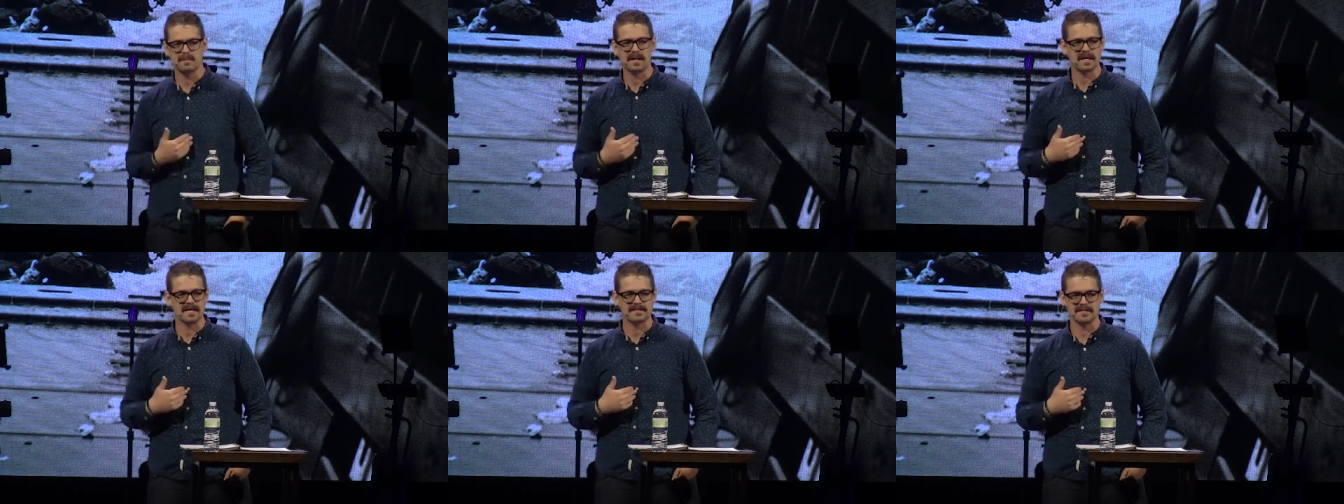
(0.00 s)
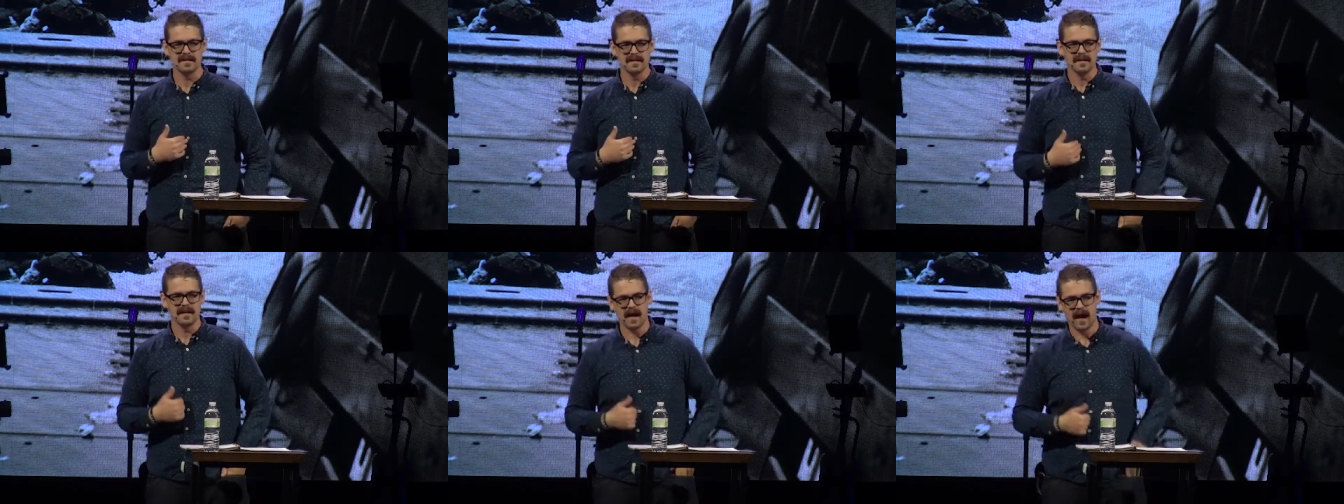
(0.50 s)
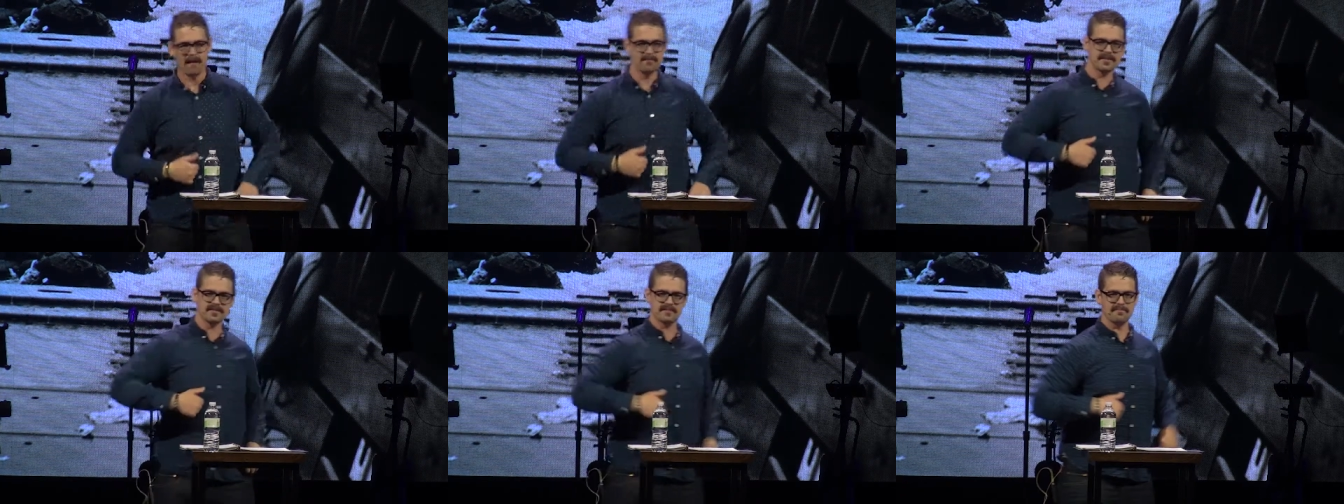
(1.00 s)
because
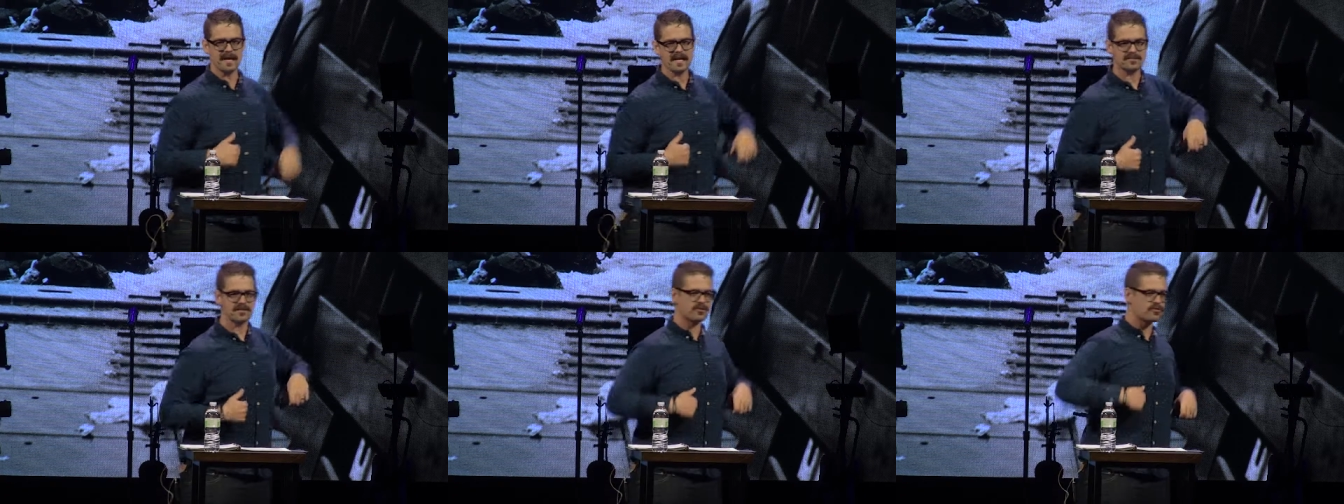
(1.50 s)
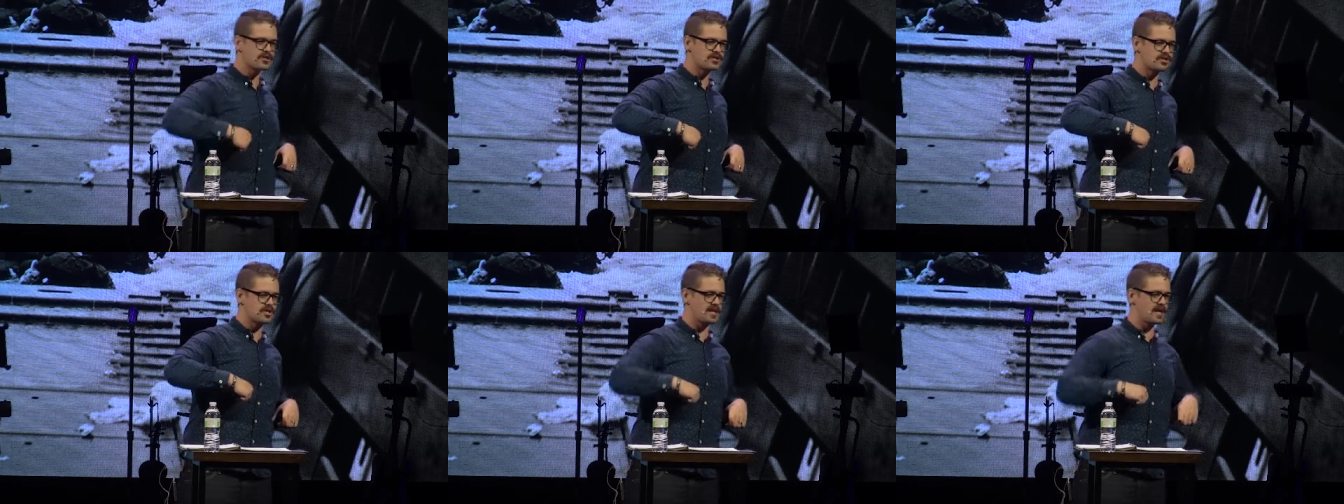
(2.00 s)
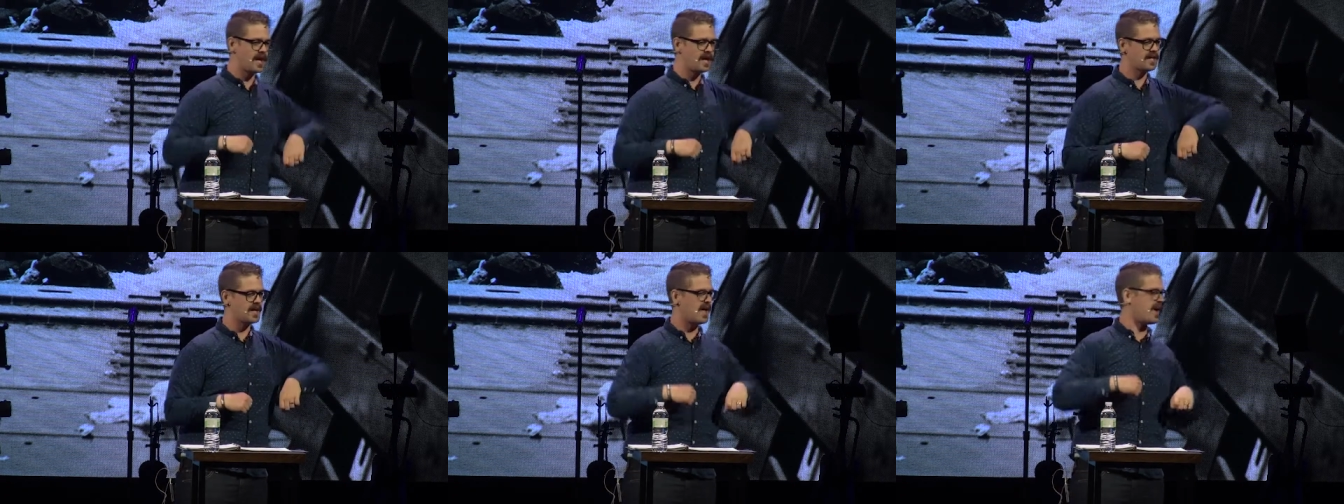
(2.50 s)
I'm this amazing Christian and
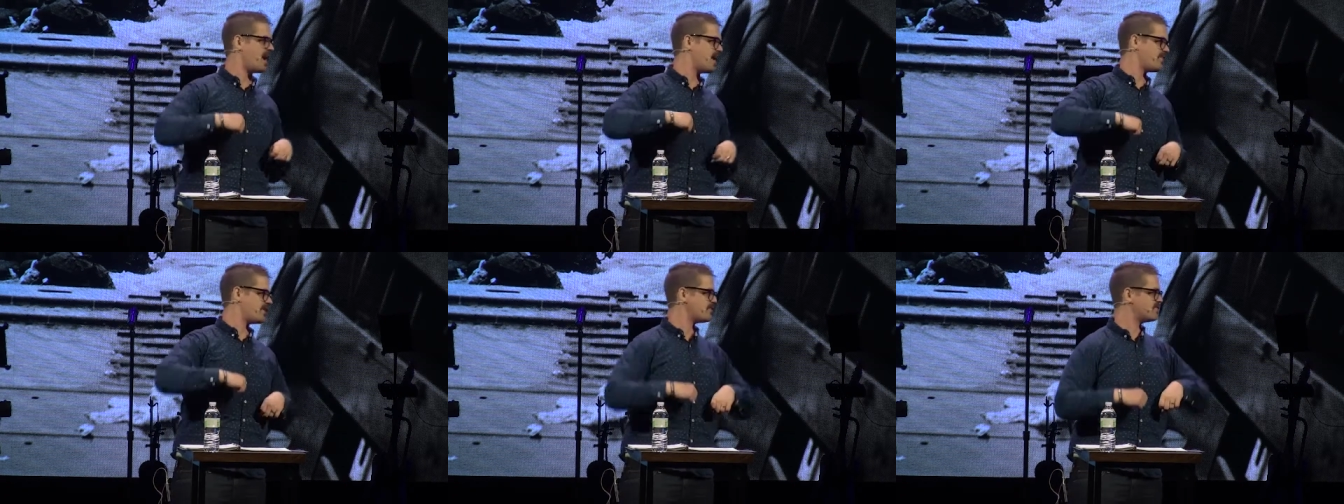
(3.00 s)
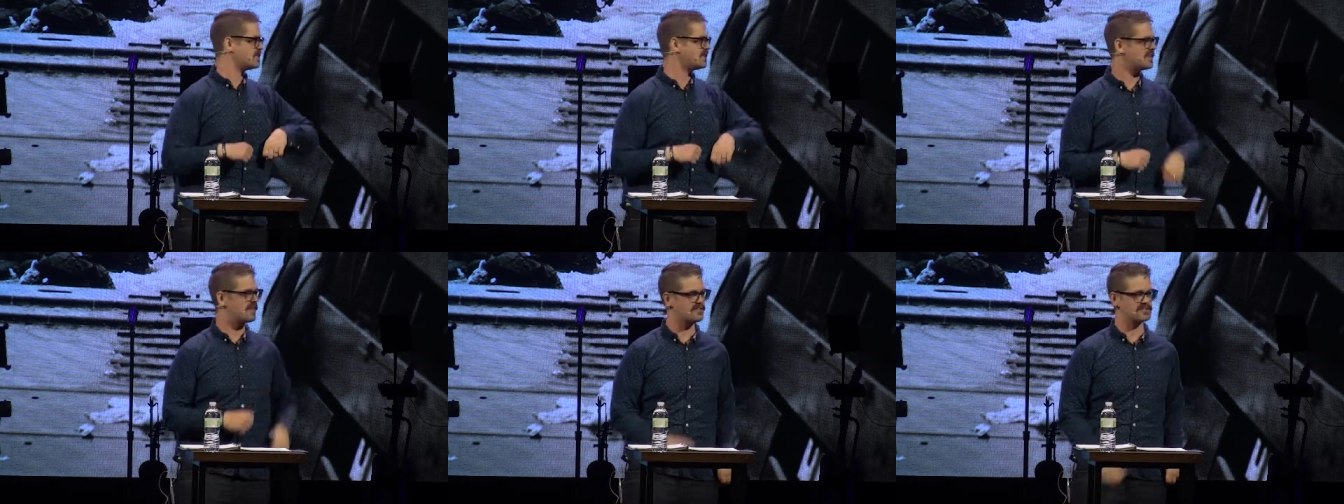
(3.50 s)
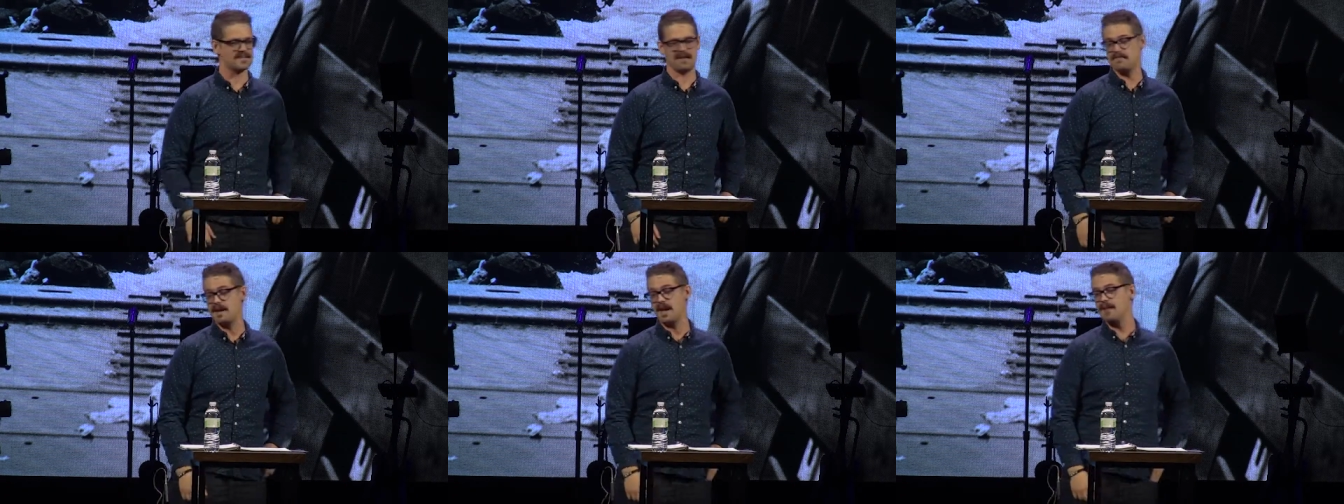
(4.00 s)
I have everything together. It's
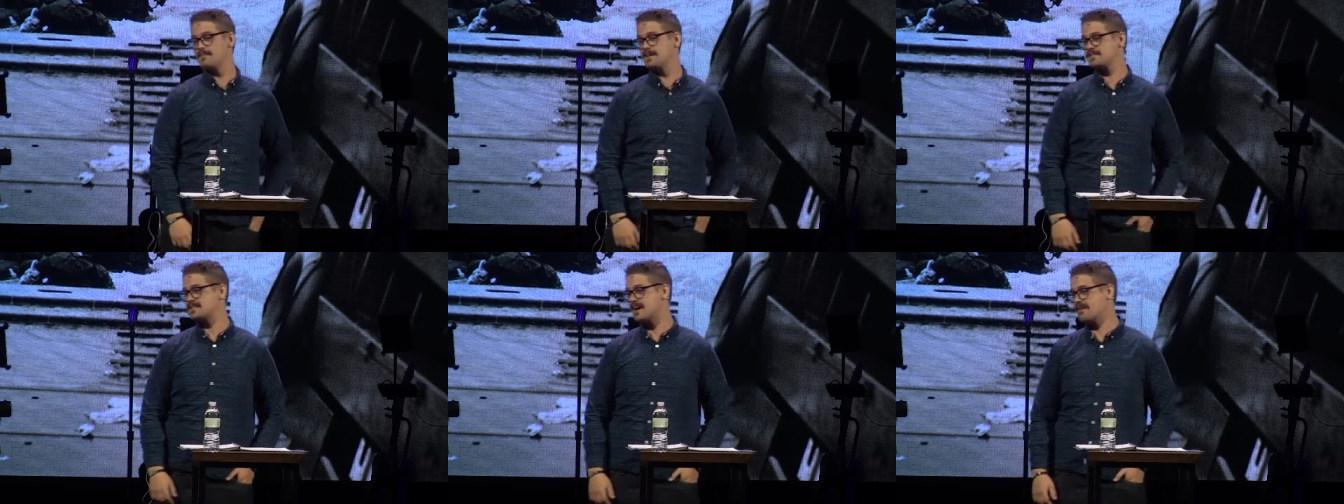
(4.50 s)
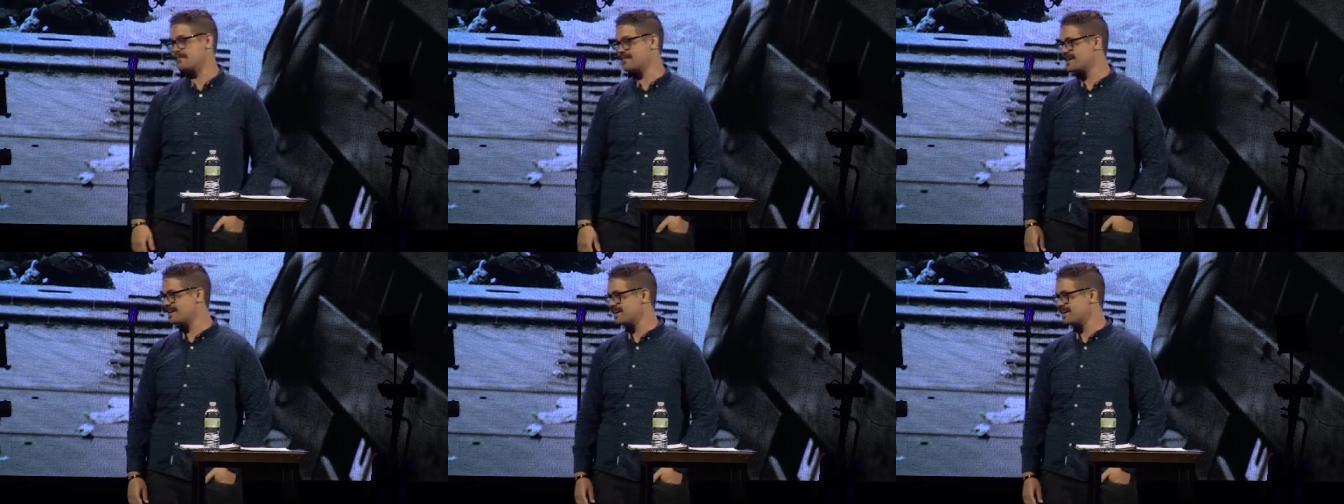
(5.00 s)
like, man, I'm messed up.